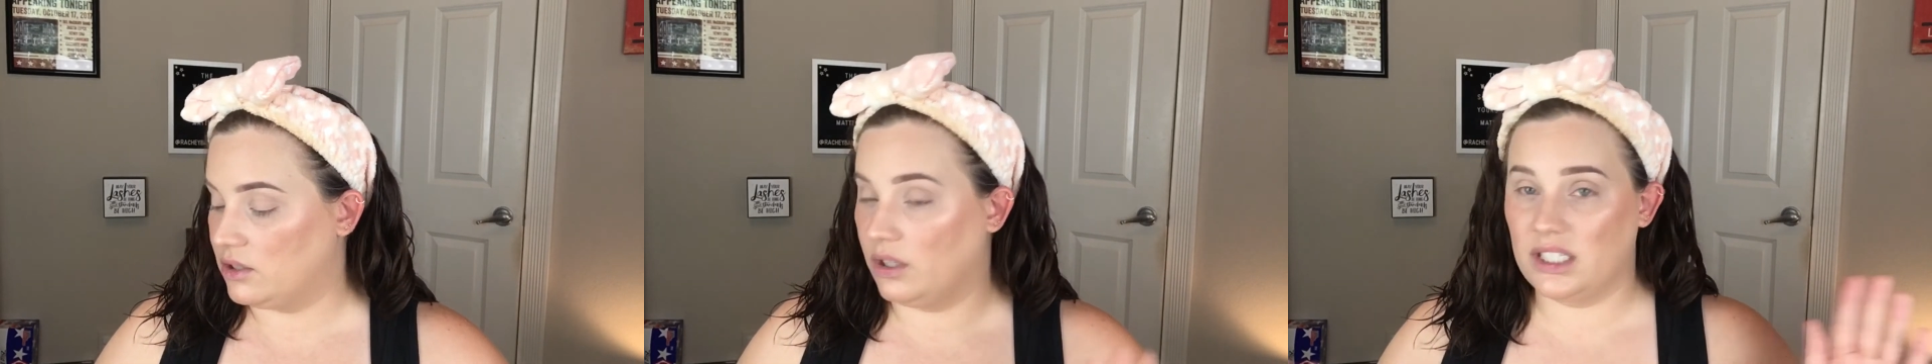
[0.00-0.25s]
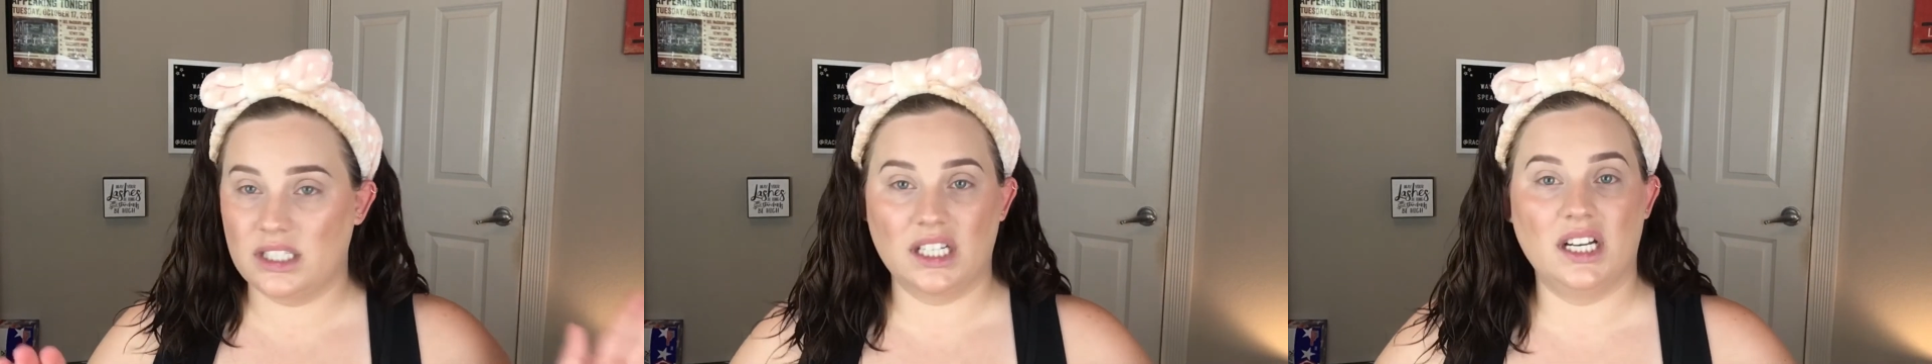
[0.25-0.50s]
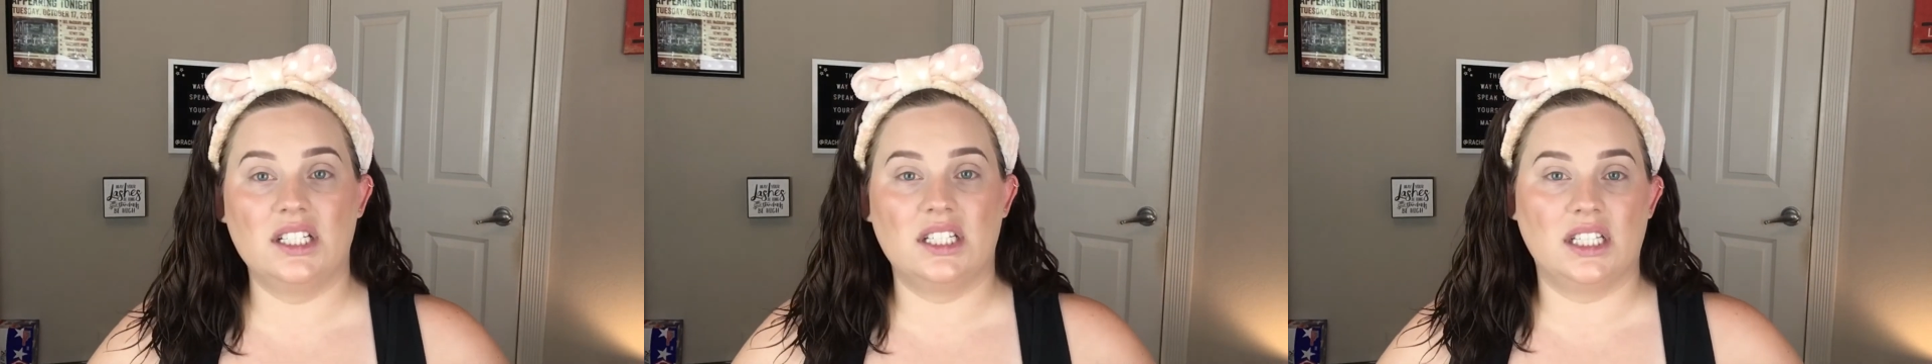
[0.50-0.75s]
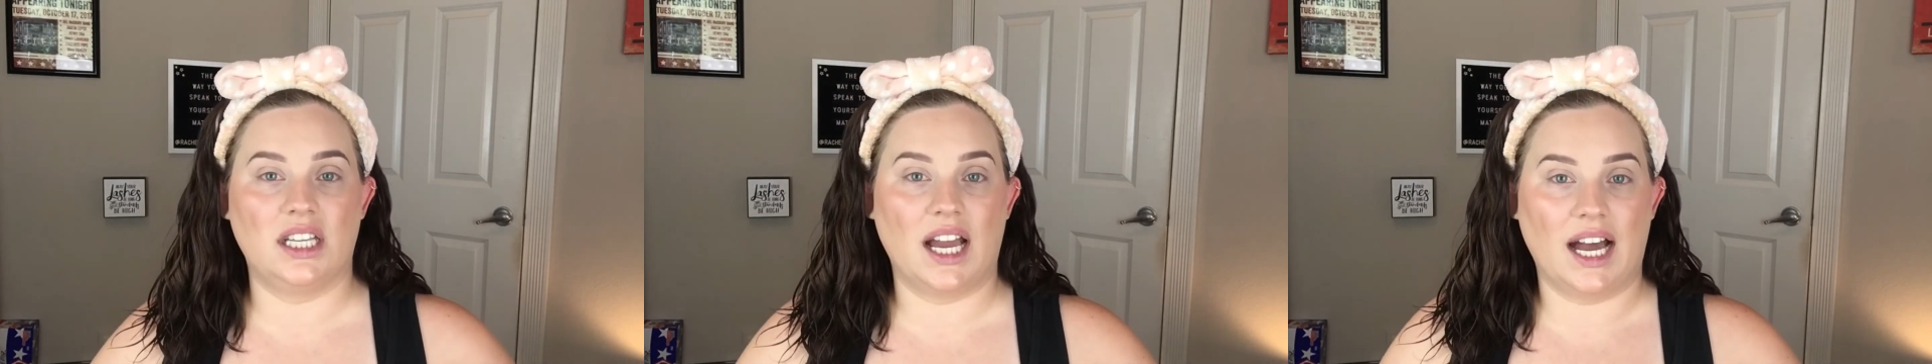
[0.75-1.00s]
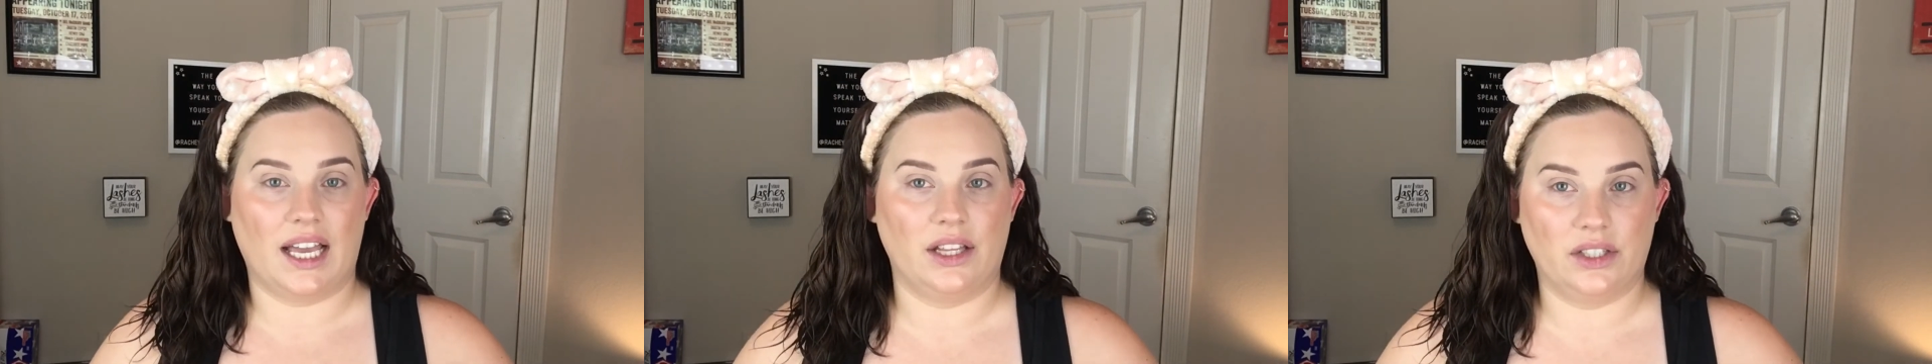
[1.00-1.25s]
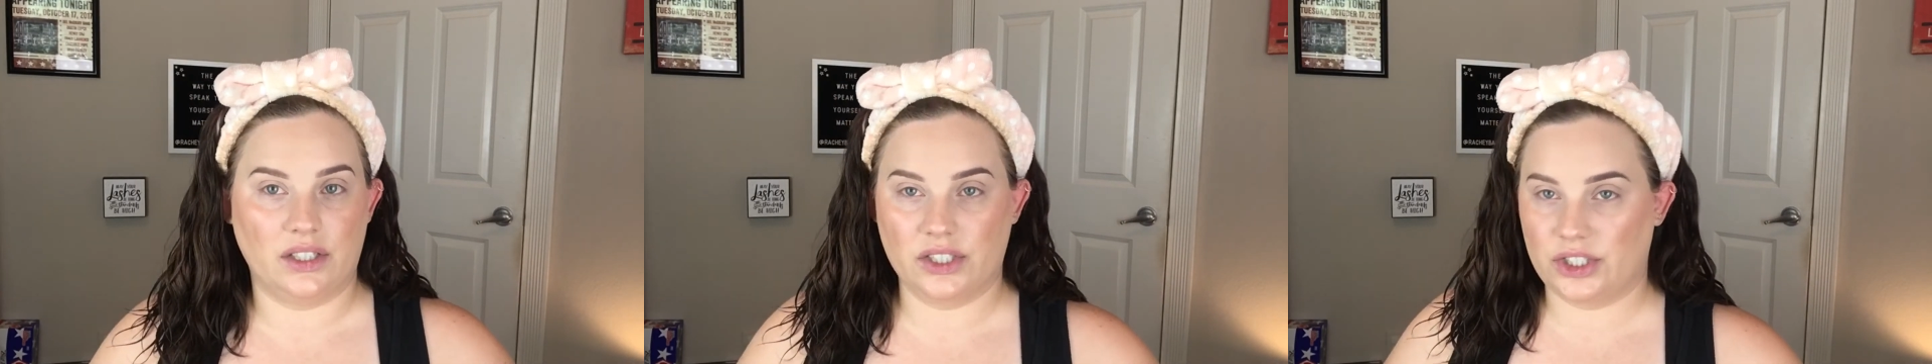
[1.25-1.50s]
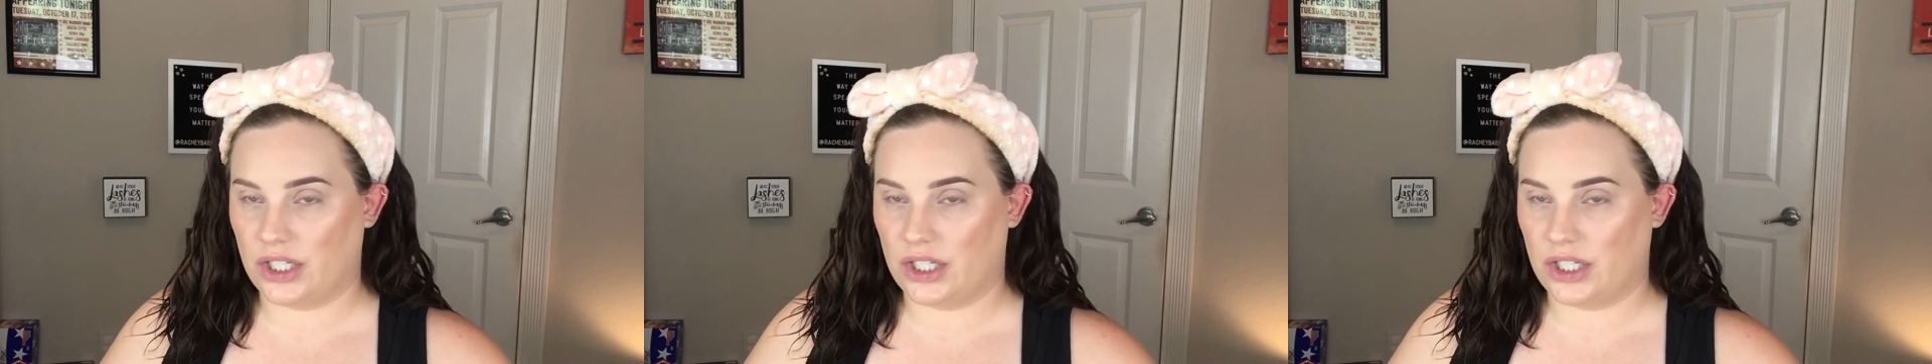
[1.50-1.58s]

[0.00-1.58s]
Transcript: So let's get into the eye look, shall